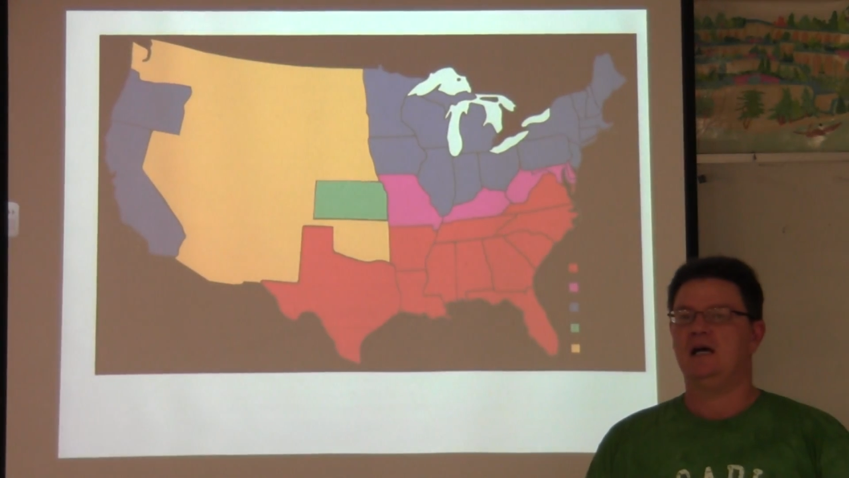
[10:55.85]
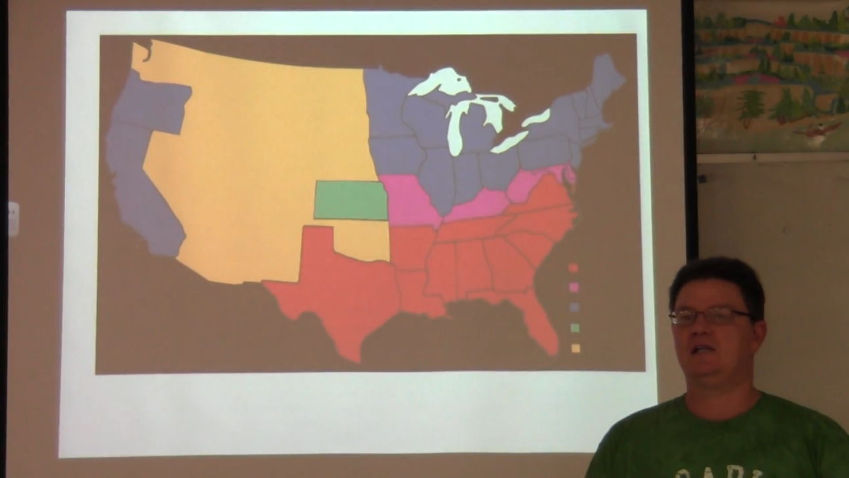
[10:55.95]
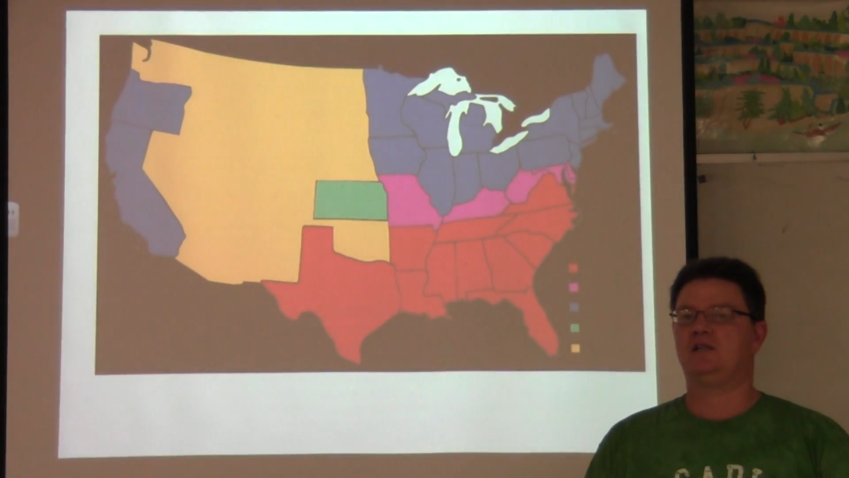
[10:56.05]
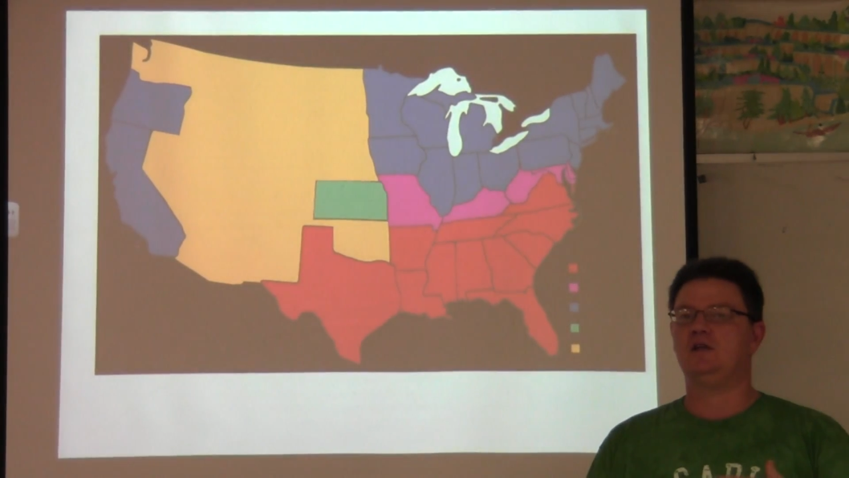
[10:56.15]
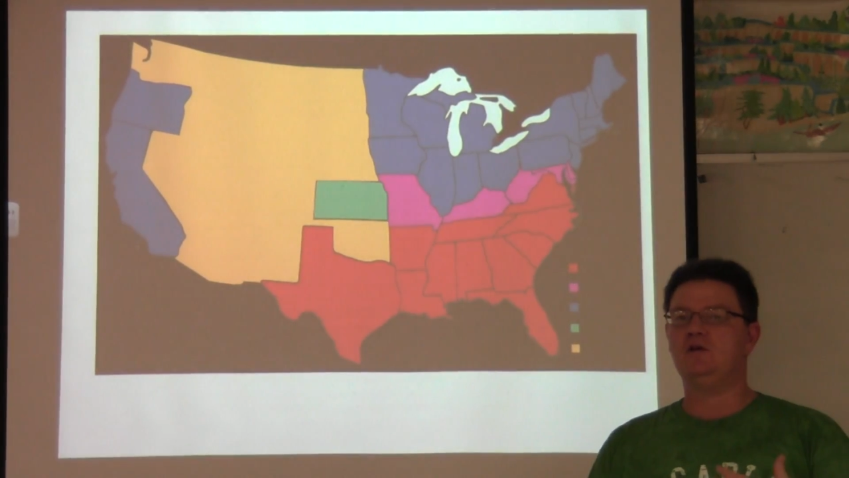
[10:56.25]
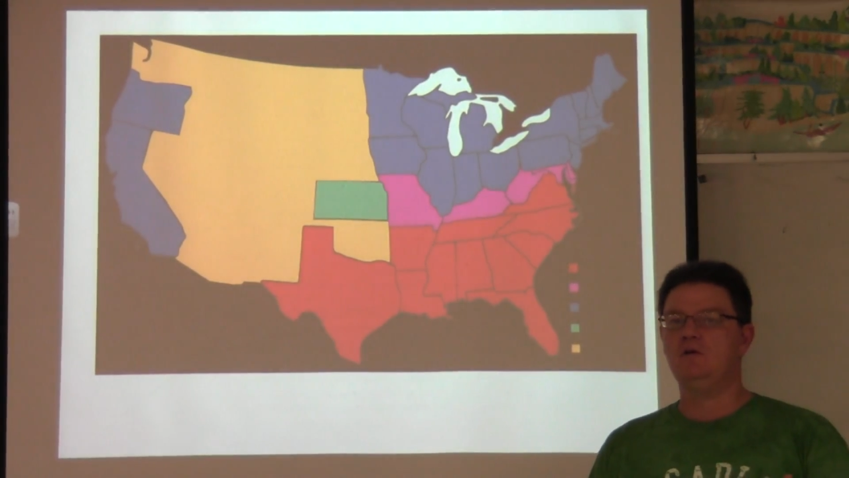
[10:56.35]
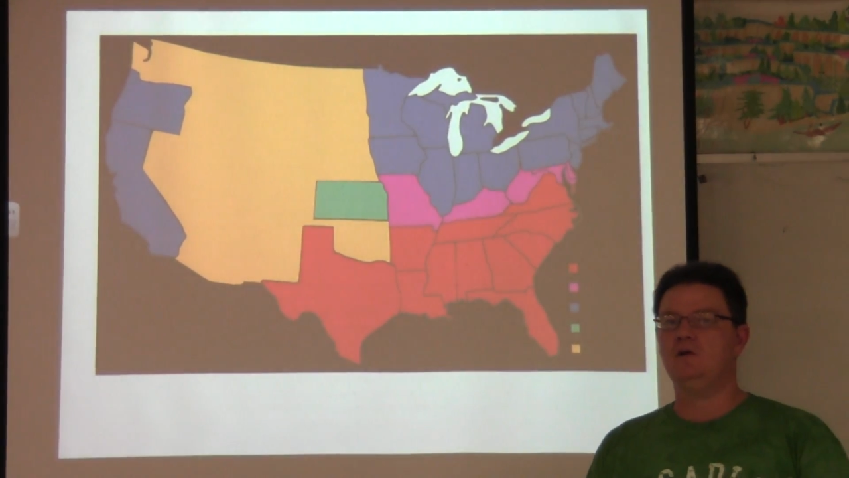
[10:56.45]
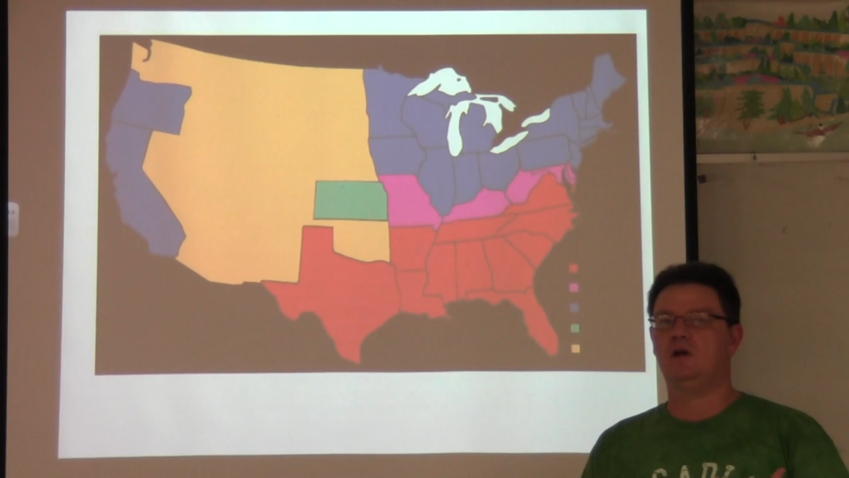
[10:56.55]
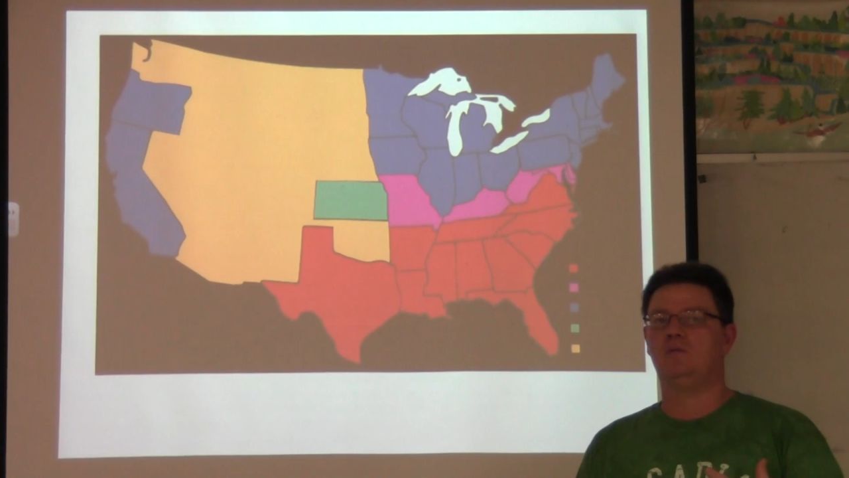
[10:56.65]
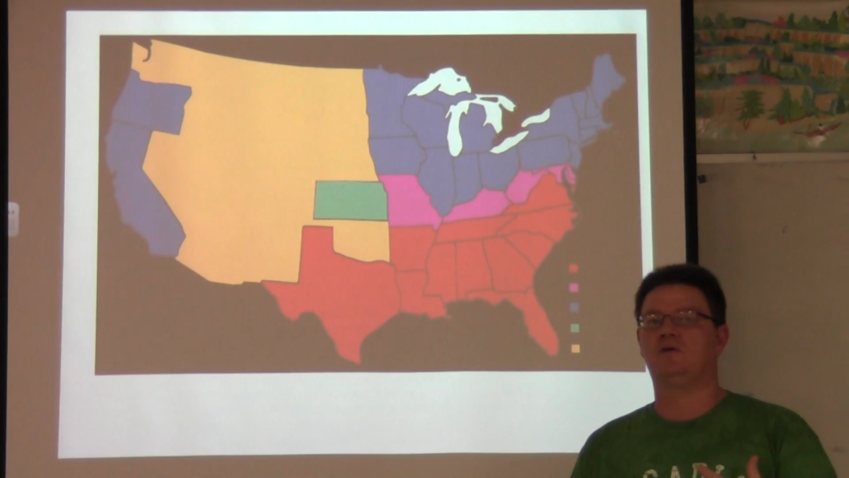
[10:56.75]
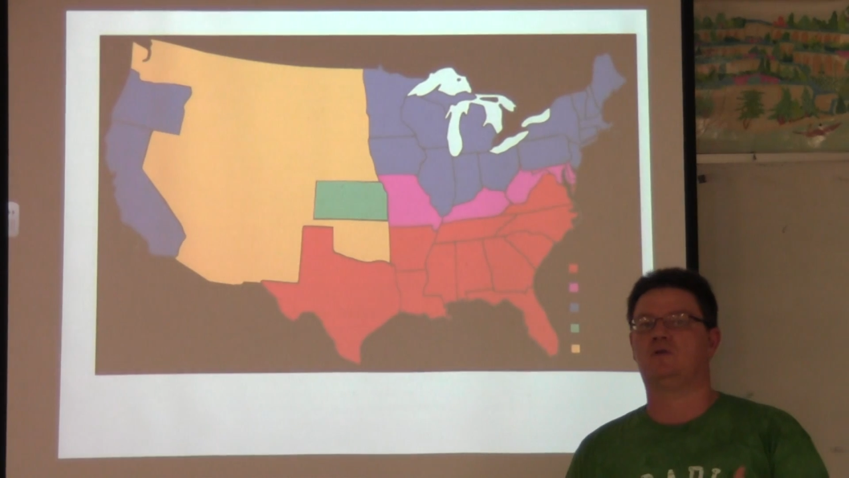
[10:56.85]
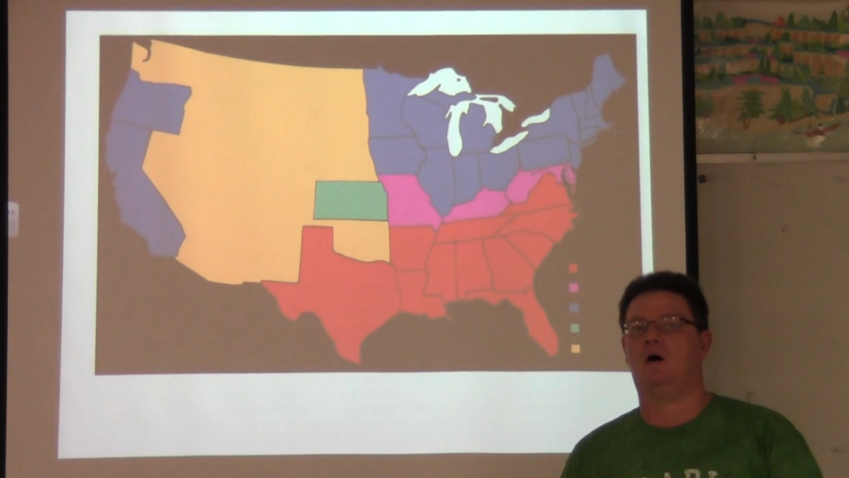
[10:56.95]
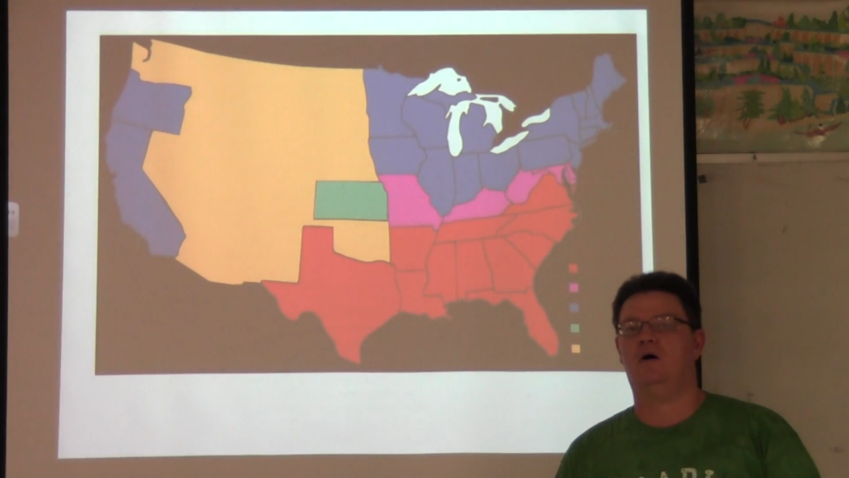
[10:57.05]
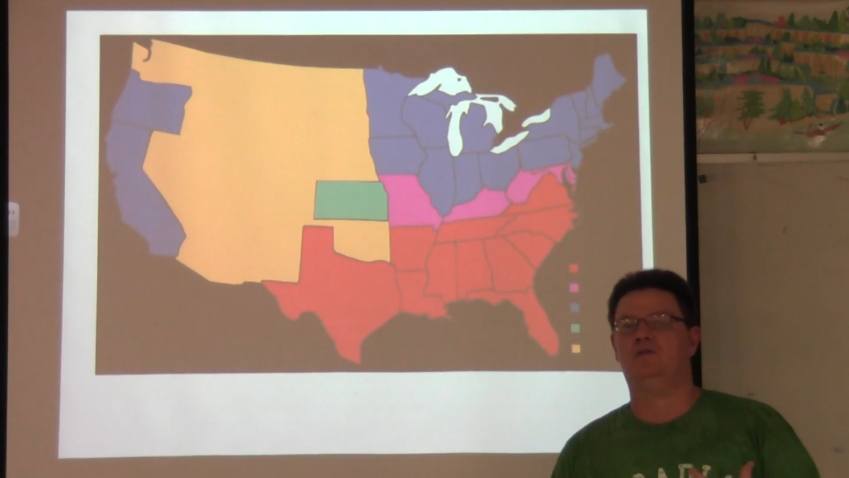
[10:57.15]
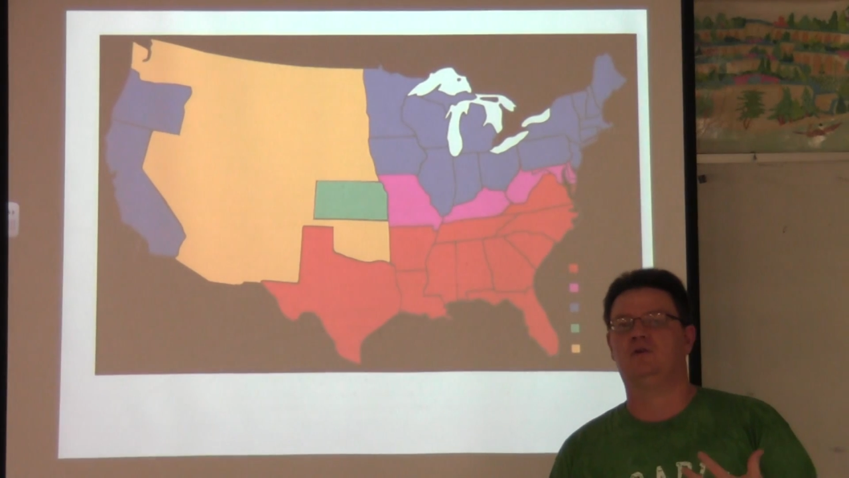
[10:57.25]
is the Union was
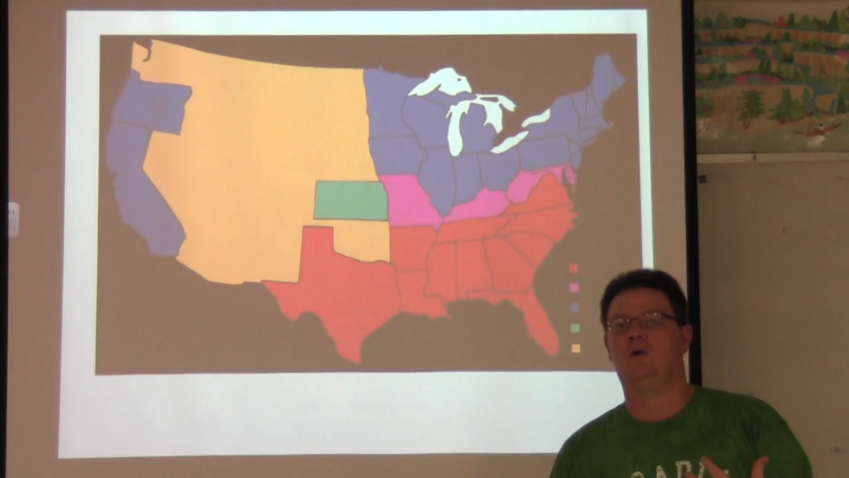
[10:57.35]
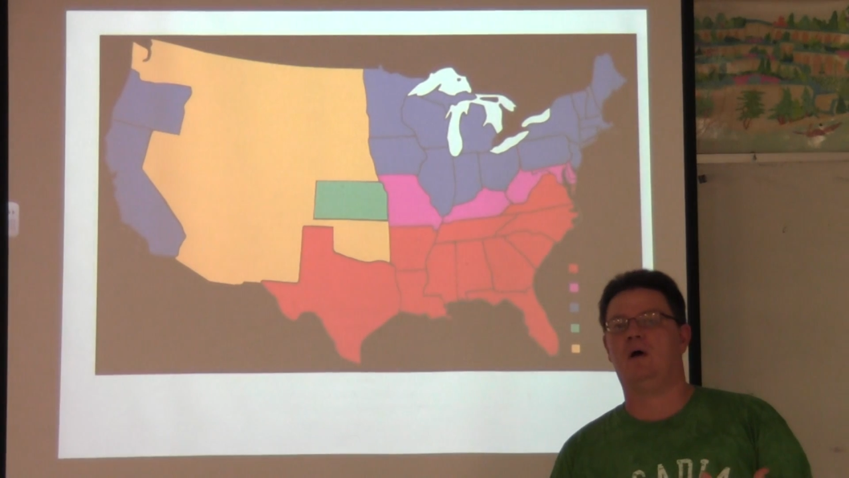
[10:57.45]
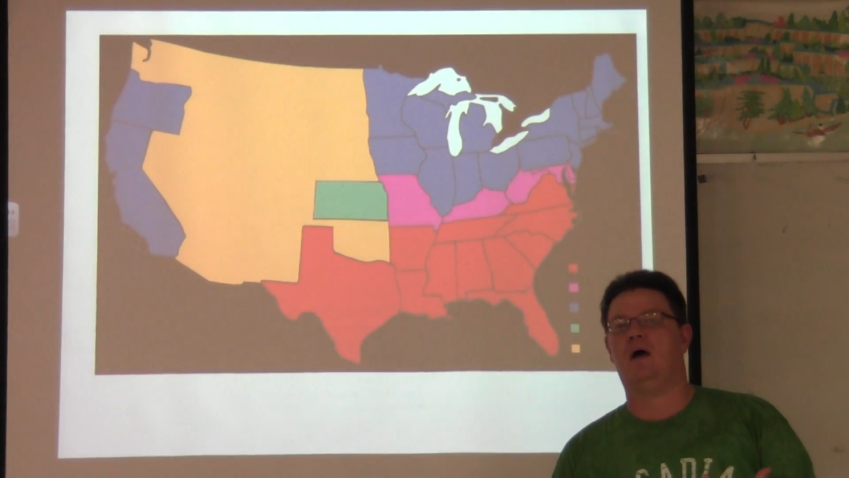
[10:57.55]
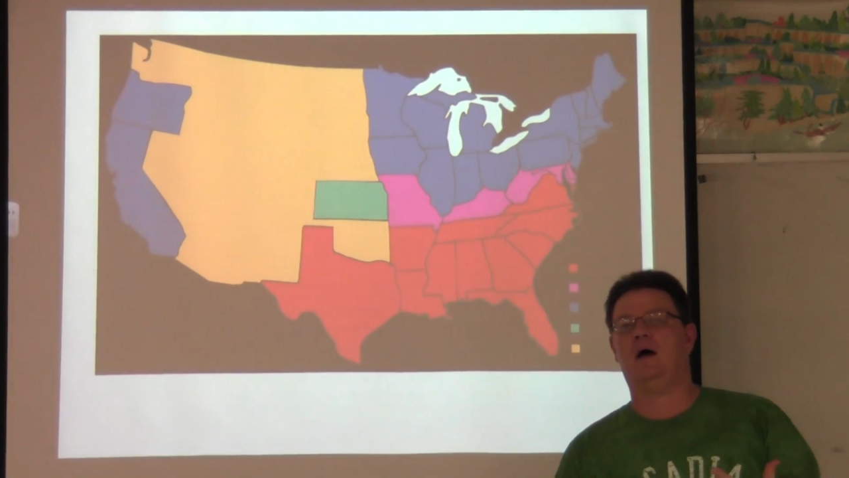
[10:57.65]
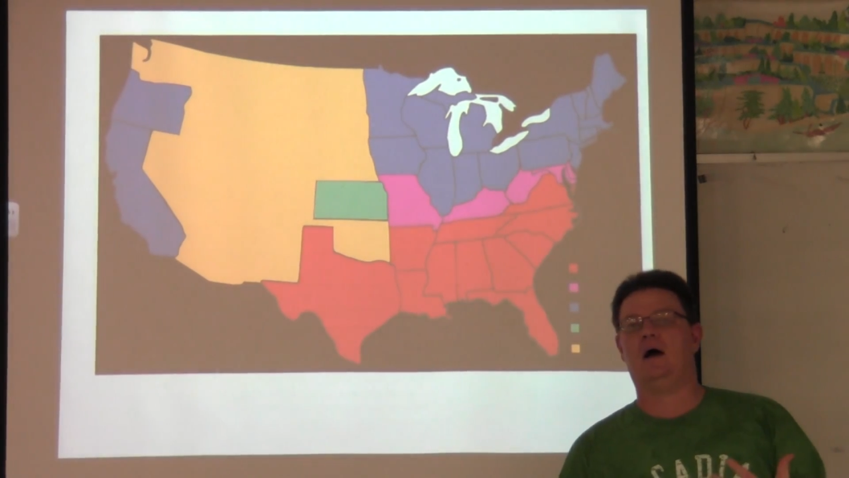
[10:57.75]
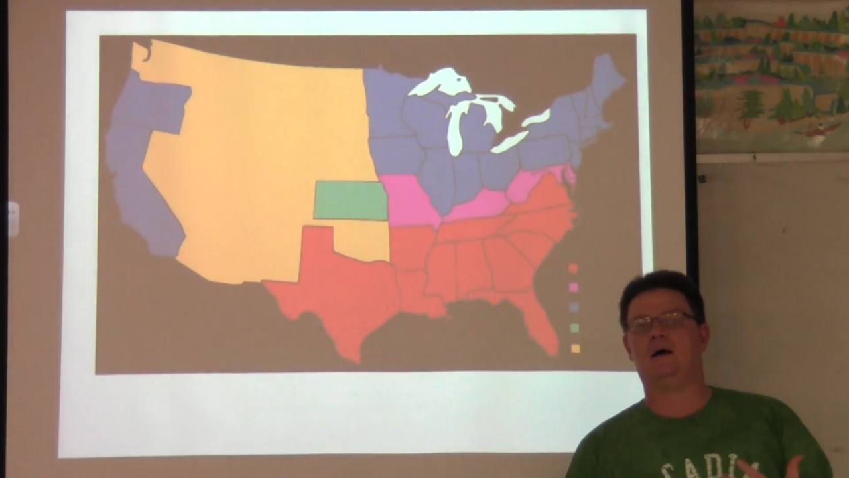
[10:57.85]
also